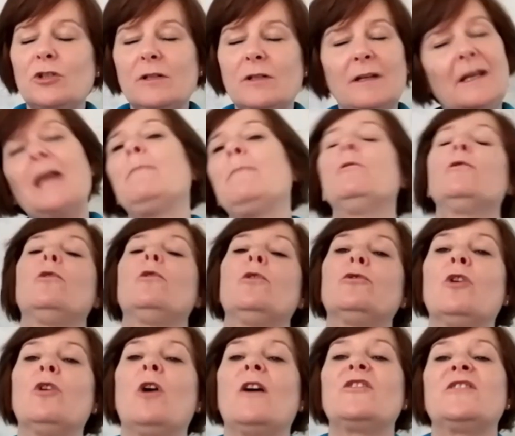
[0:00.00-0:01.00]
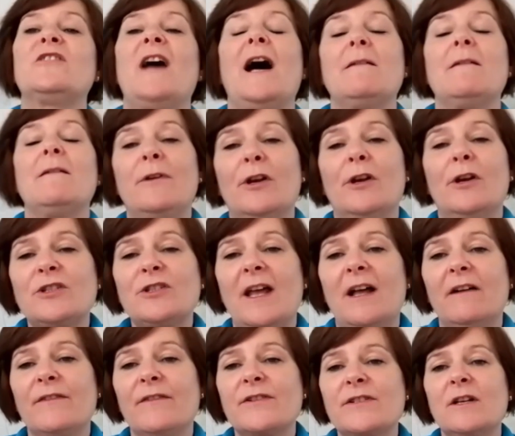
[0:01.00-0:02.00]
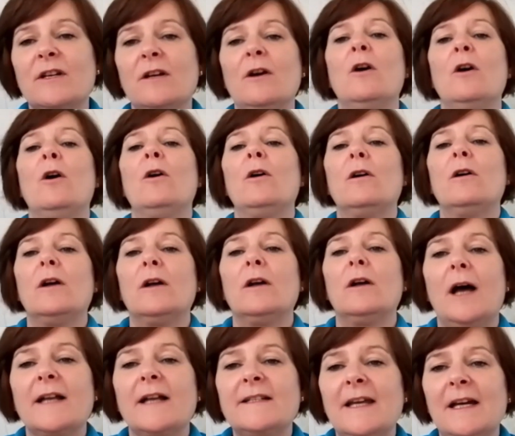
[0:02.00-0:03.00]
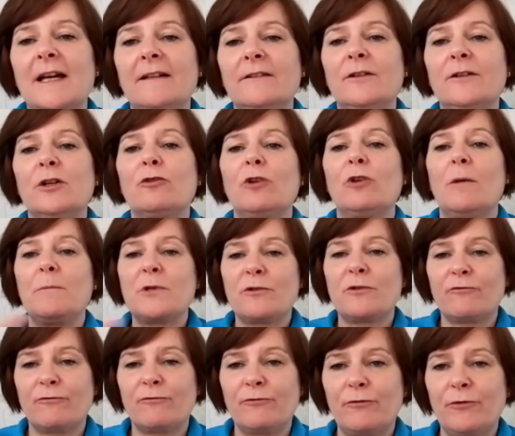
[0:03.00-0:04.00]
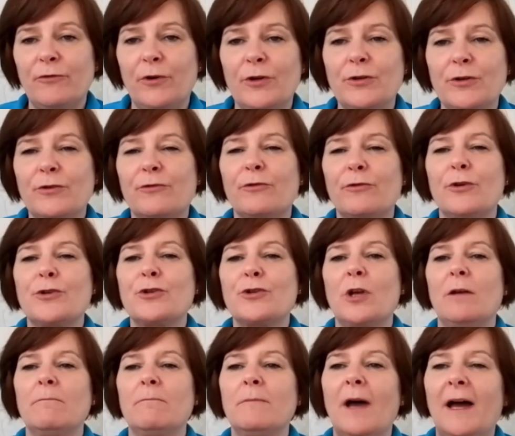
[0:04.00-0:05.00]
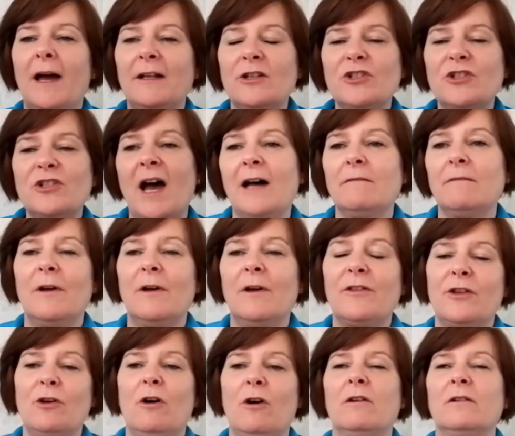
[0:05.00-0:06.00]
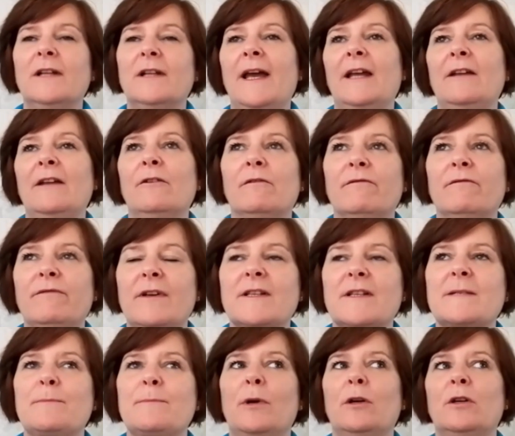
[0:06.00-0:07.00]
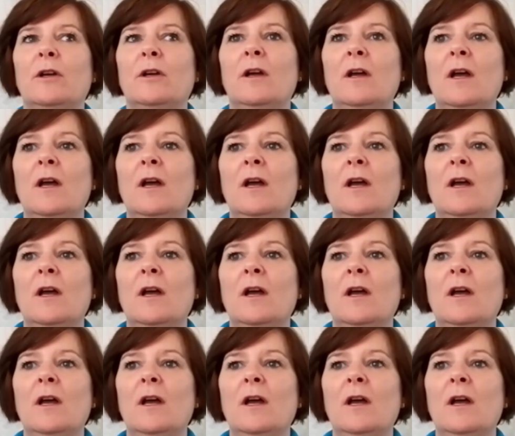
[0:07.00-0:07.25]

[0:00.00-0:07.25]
Keep chatting with yourselves, attending the groups through Zoom and chatting with you online on Facebook.